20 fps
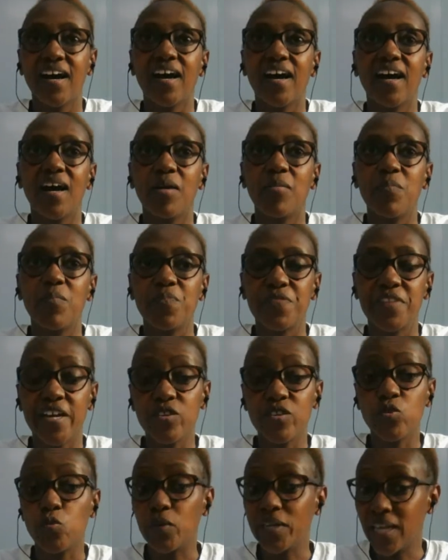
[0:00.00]

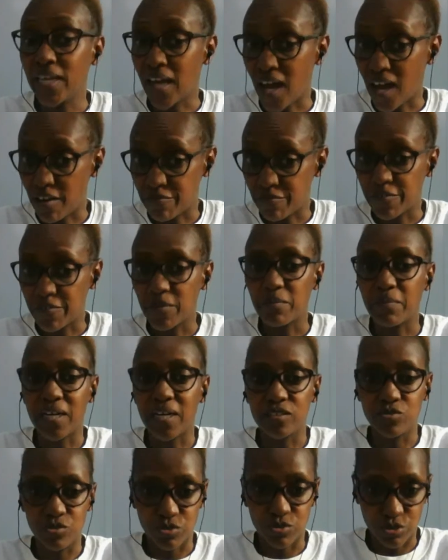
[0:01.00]
then you will have
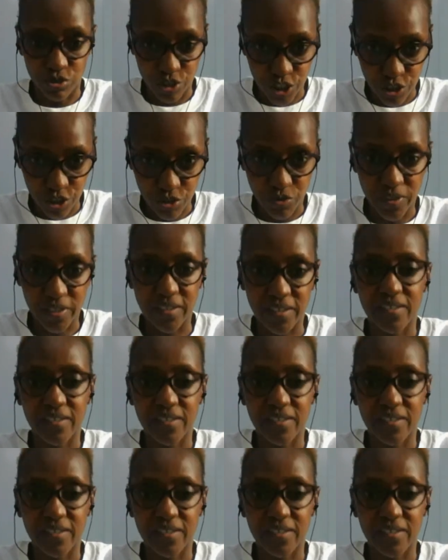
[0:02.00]
malnutrition.